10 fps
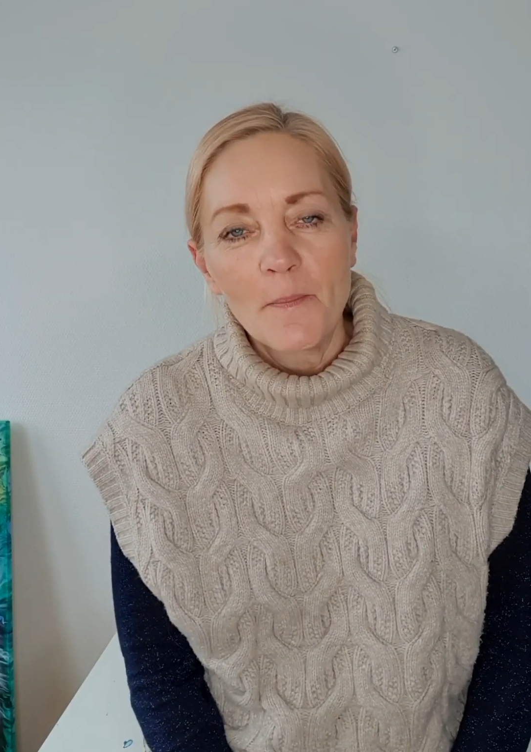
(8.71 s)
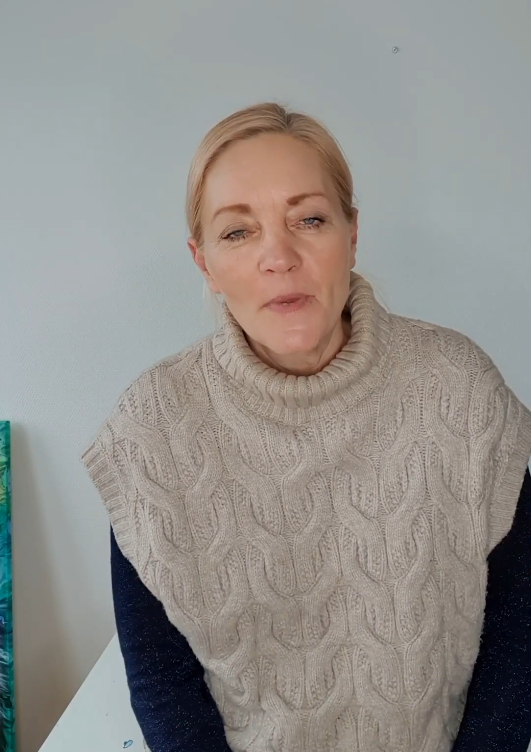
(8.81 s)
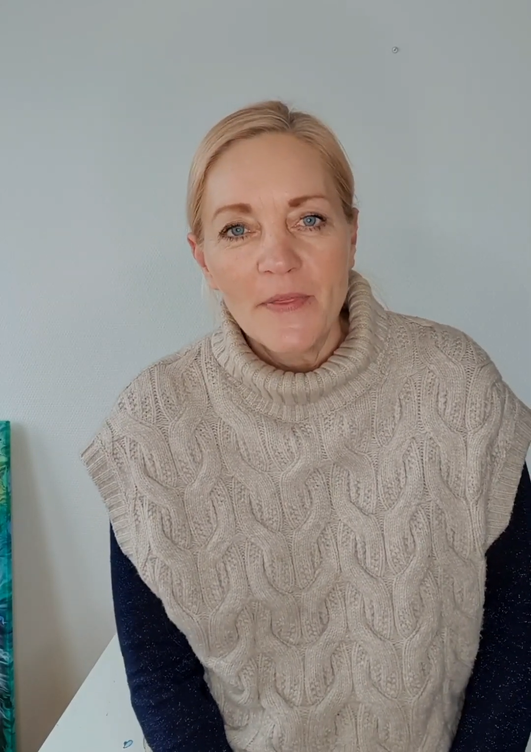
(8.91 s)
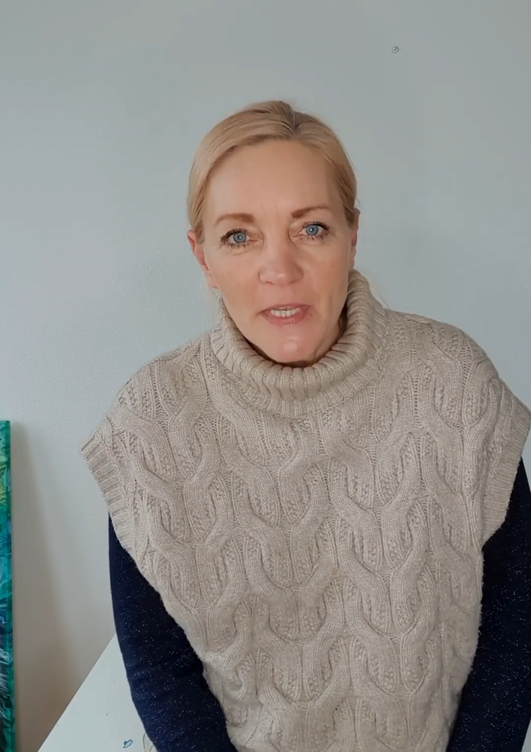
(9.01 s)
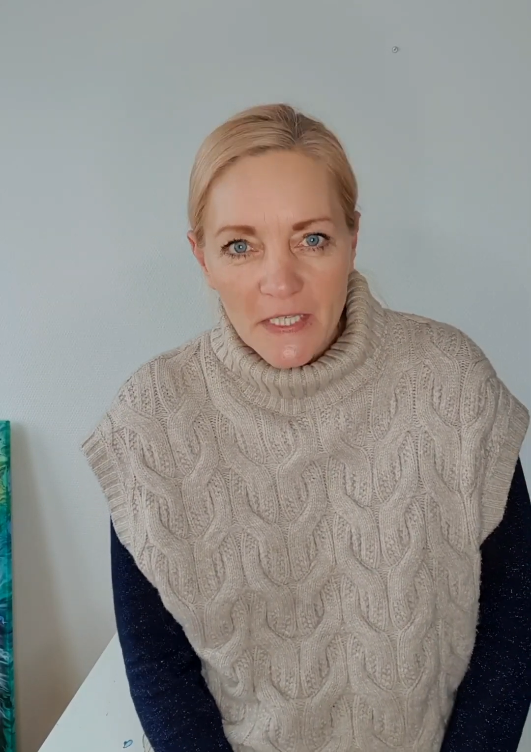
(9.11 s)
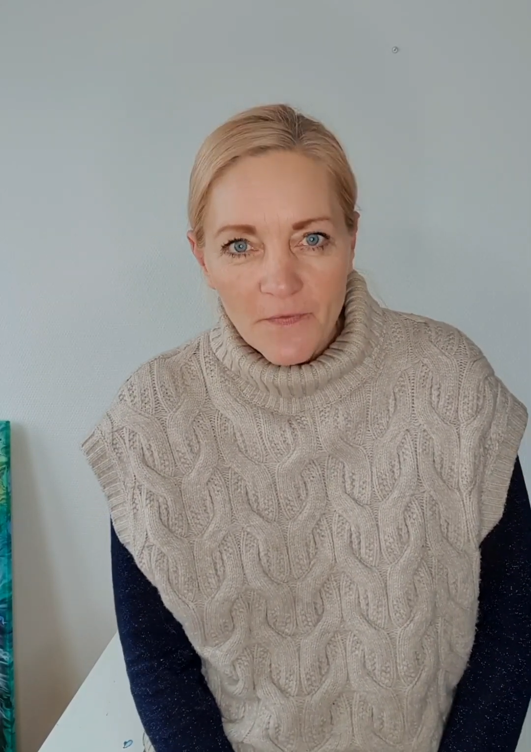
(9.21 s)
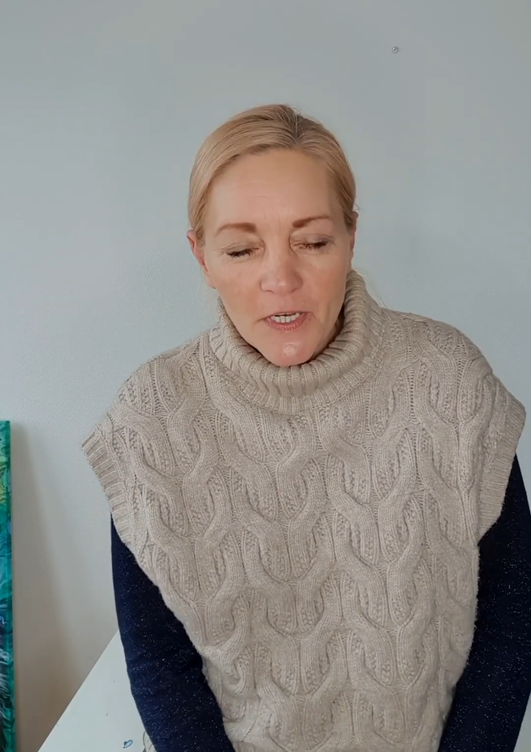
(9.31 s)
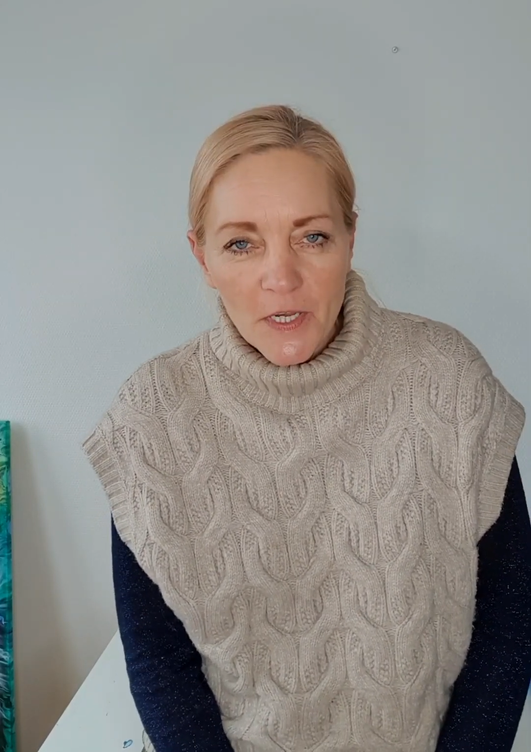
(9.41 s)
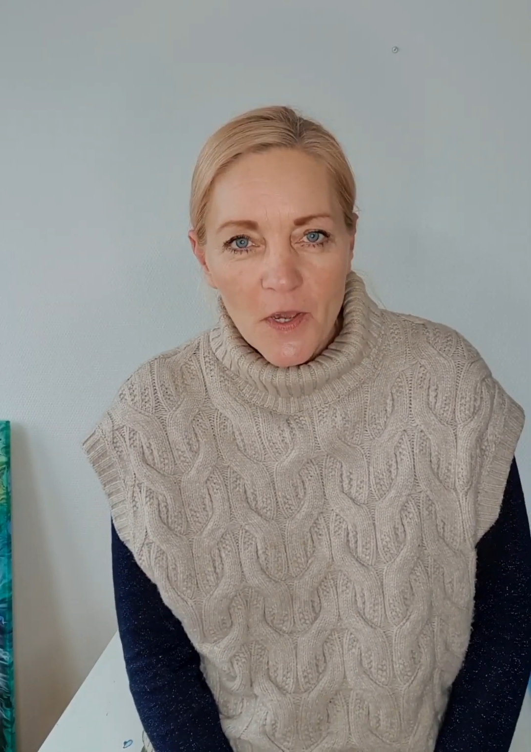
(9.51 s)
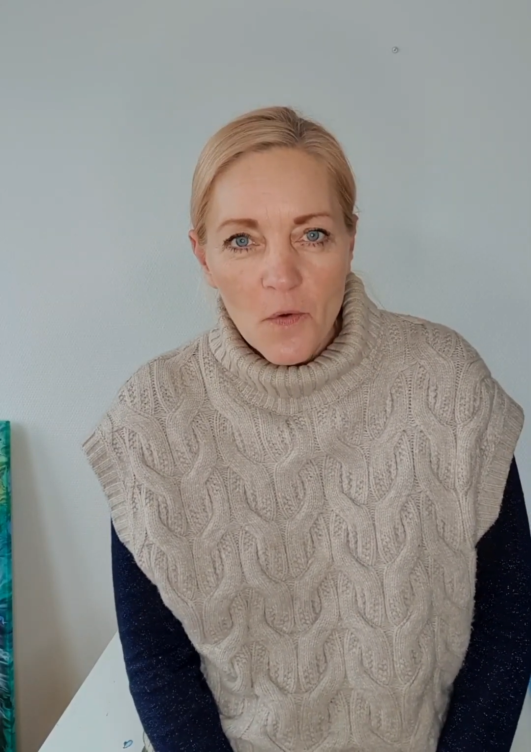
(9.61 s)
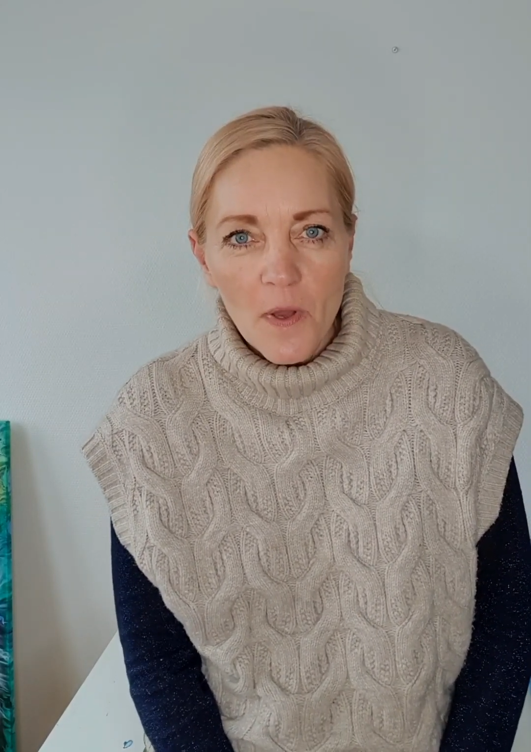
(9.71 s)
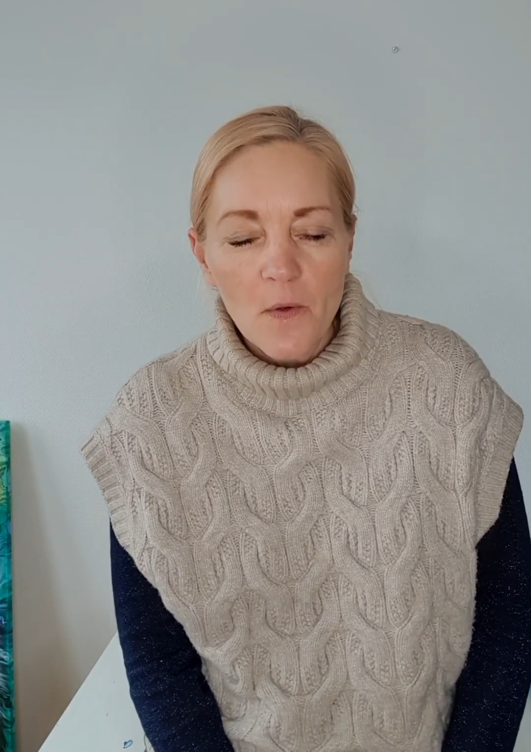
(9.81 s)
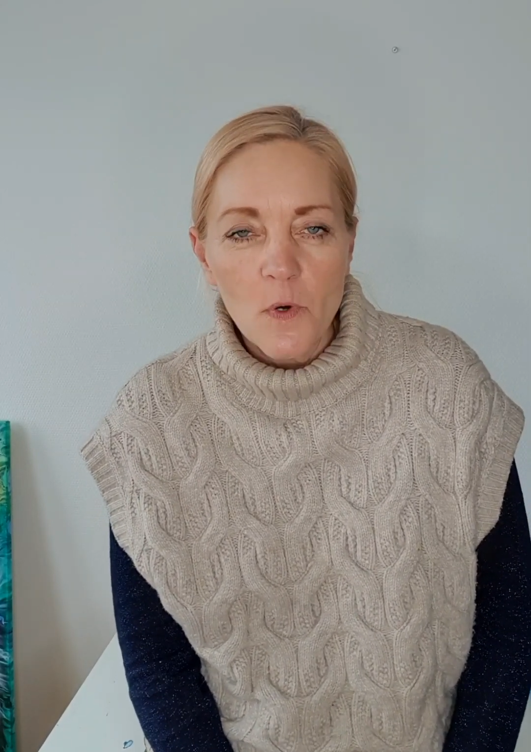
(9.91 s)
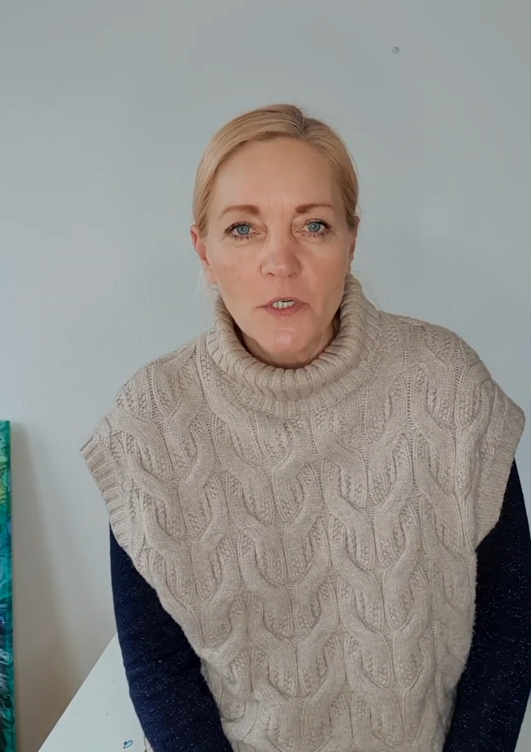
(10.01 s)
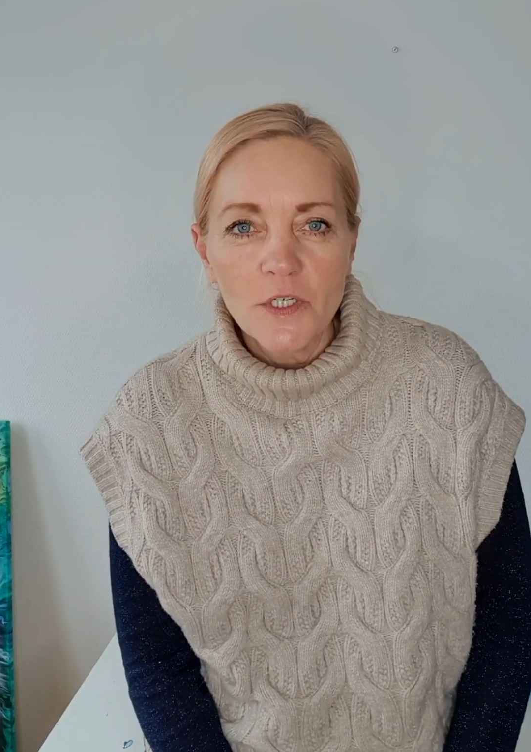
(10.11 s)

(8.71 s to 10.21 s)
In this video I want